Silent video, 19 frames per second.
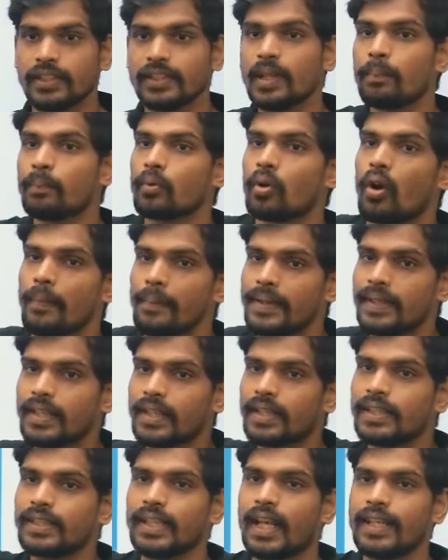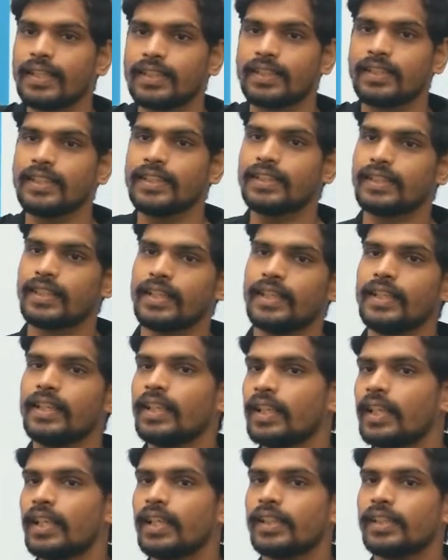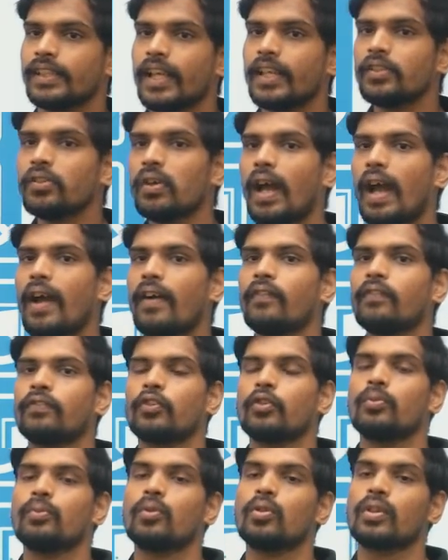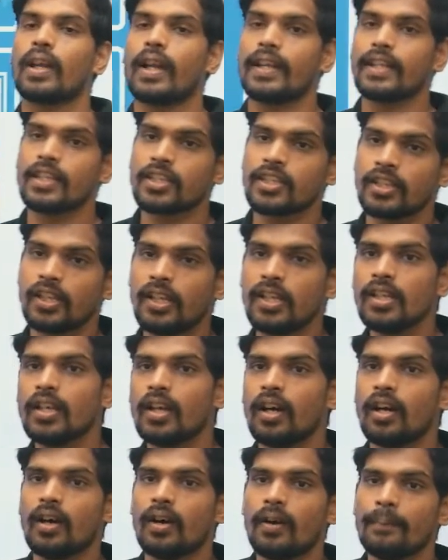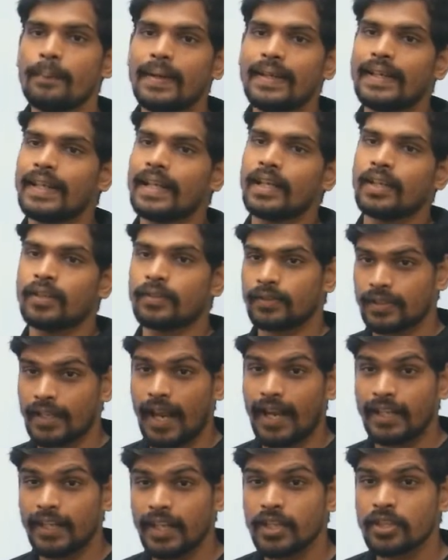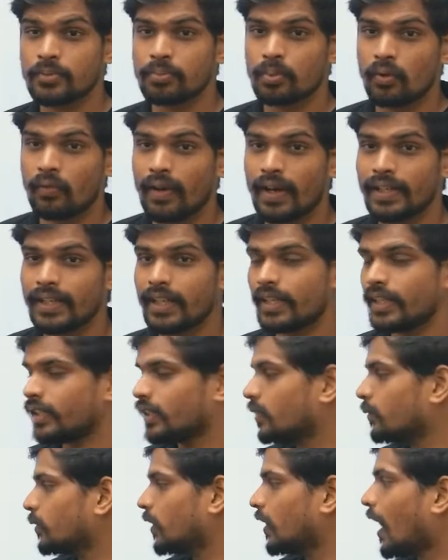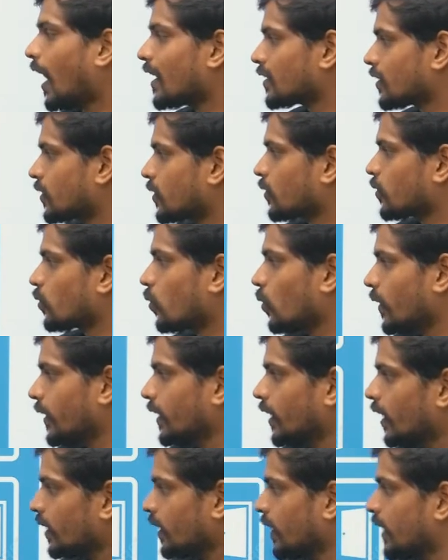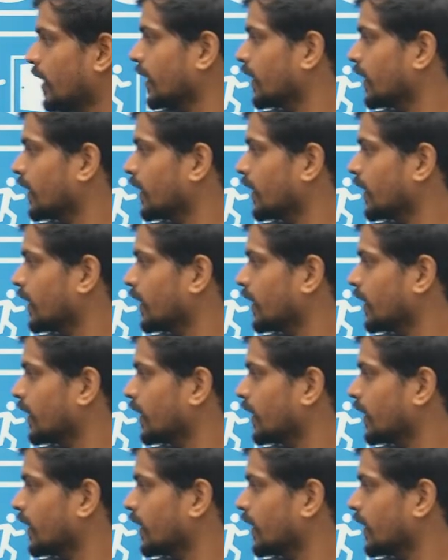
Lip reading: These are prohibitory signs, these three. Then you have few more additional building signage provided in the last row here.